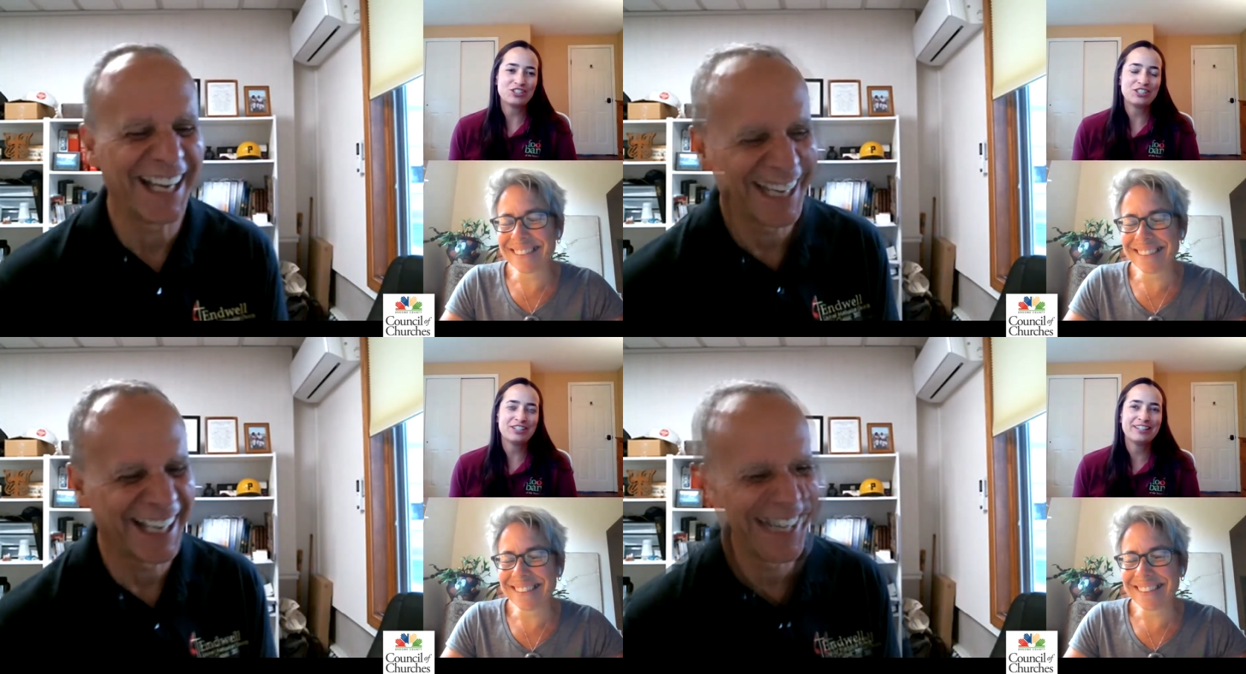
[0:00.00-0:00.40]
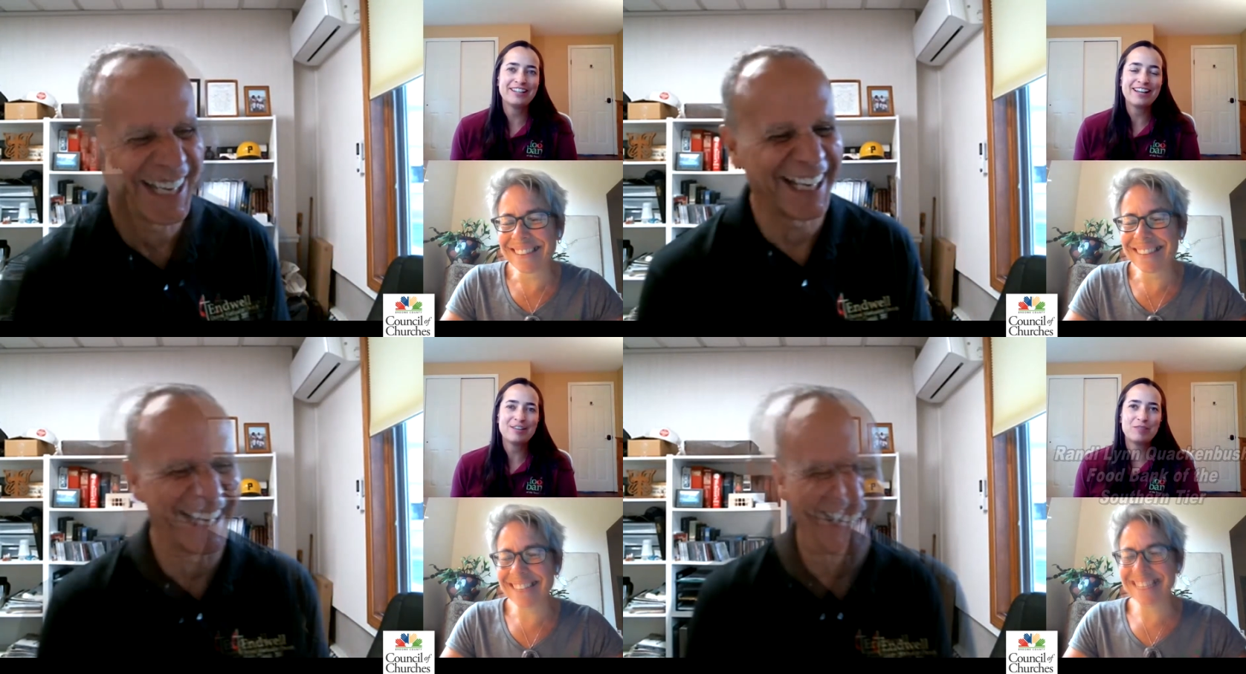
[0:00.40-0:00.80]

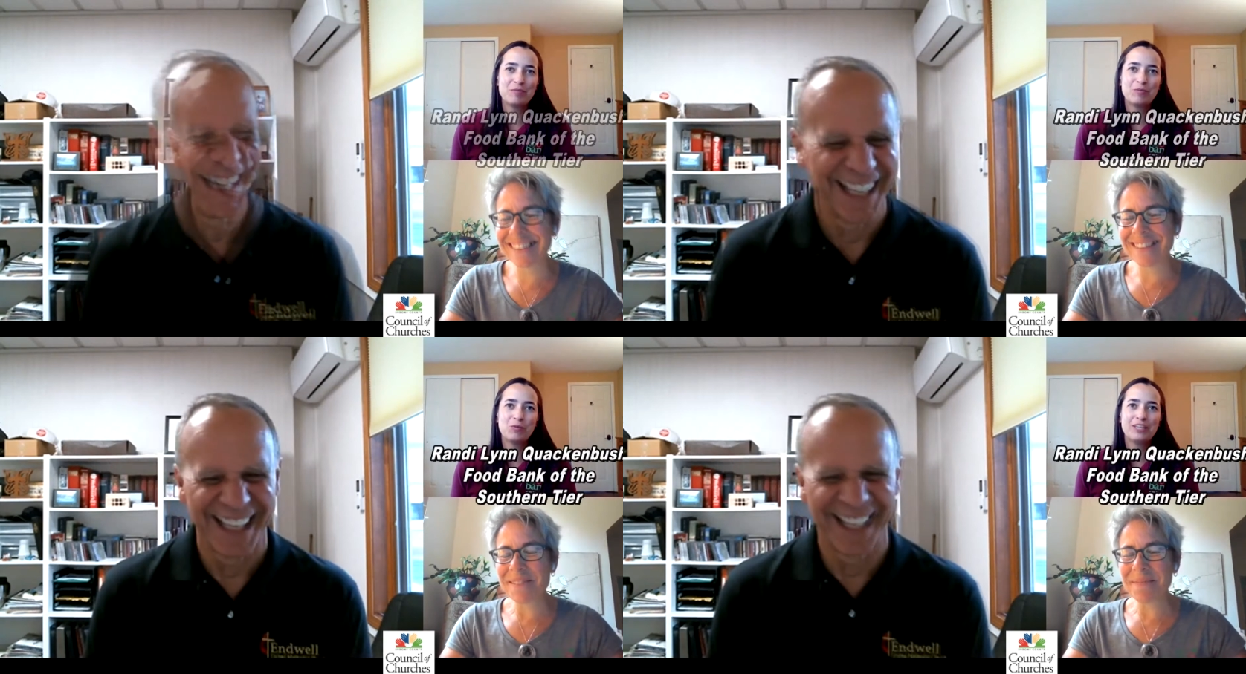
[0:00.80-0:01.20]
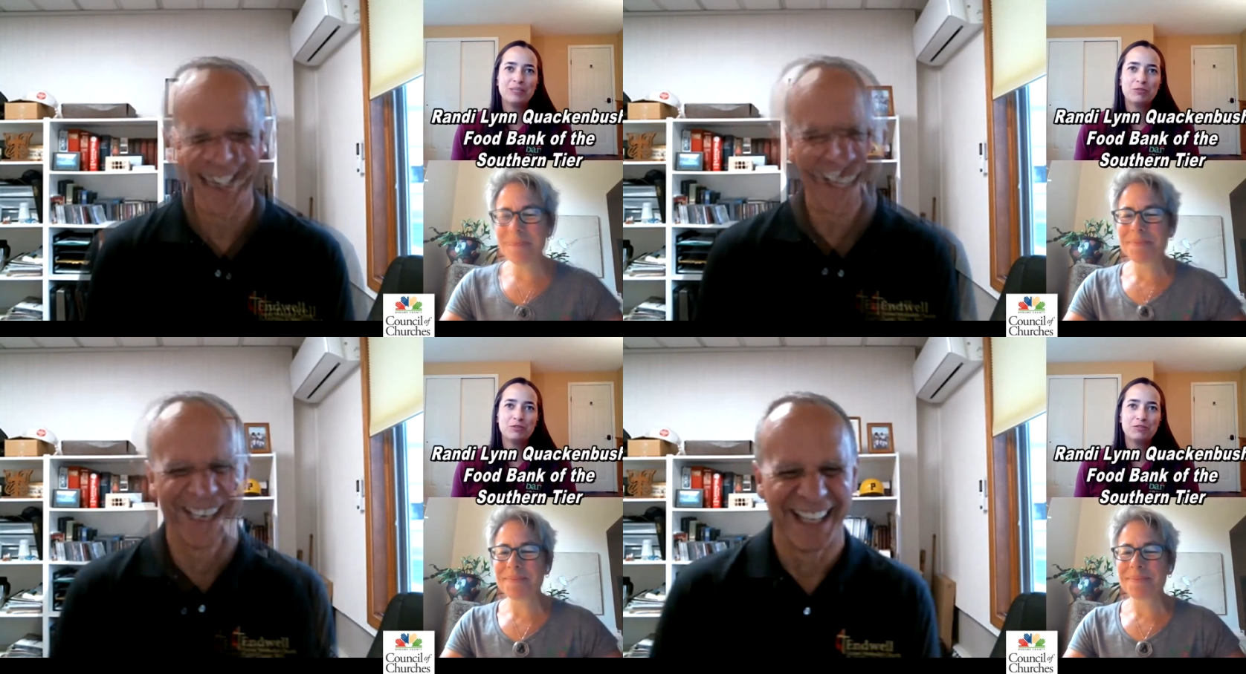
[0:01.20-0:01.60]
Speaker 1: sure. Um,
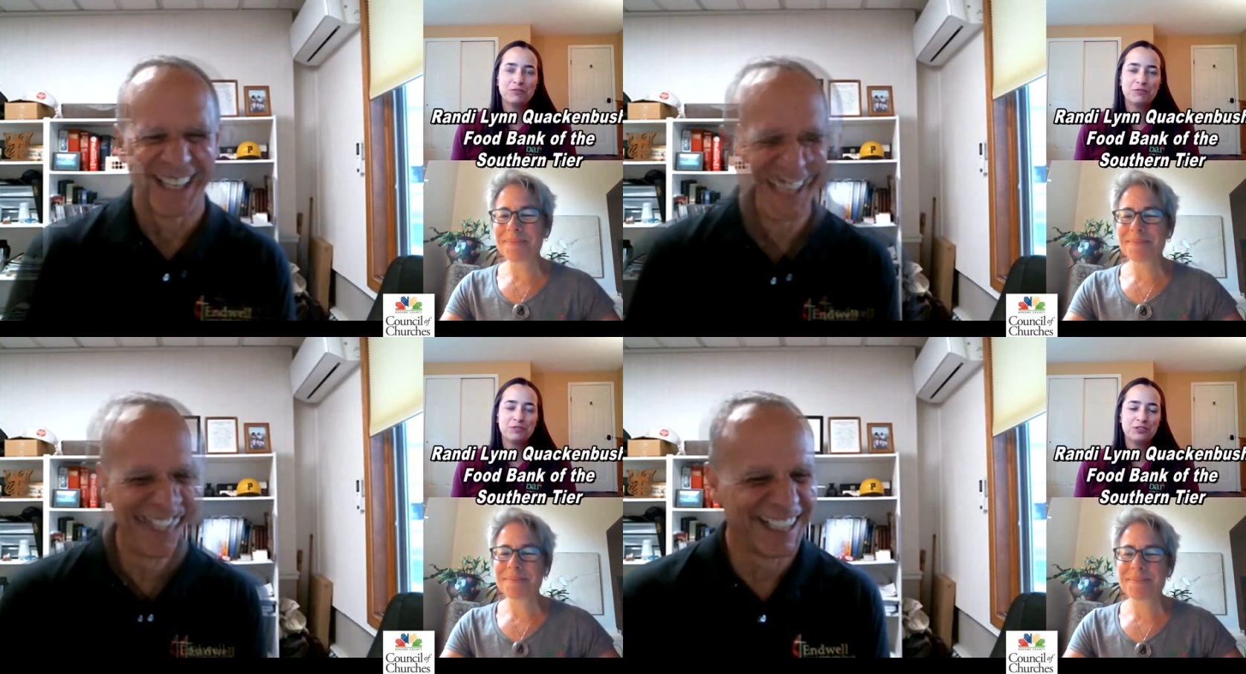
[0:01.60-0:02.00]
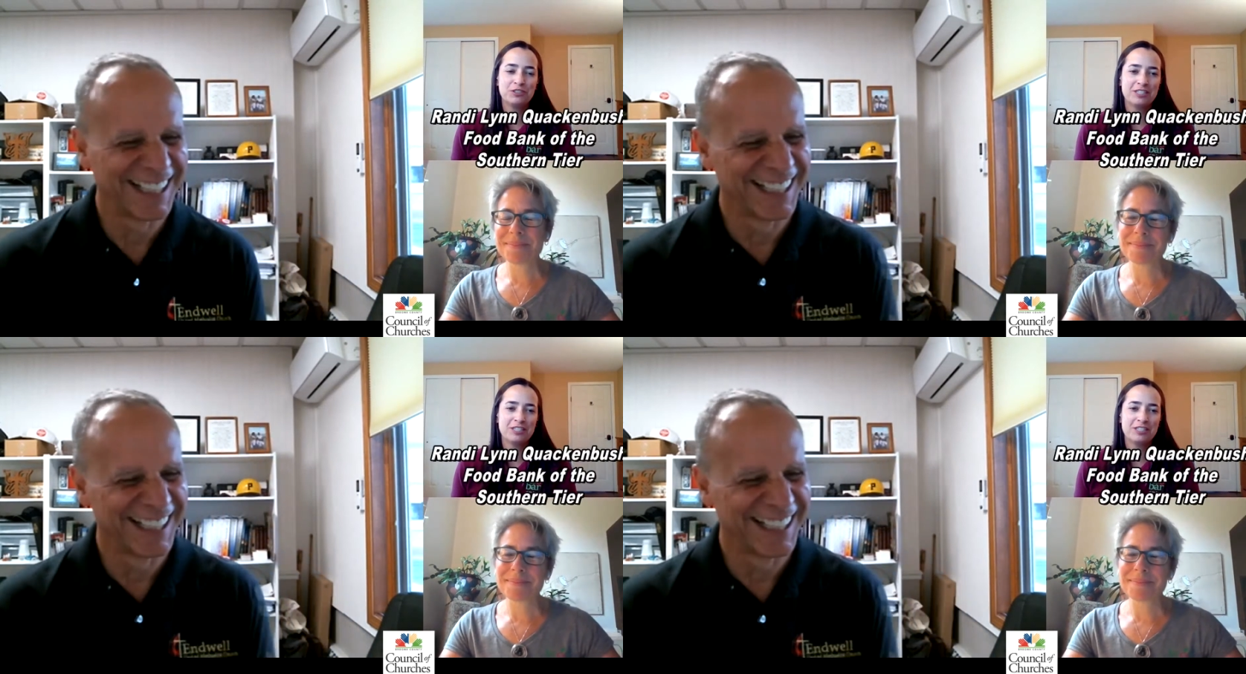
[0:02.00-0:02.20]
we refer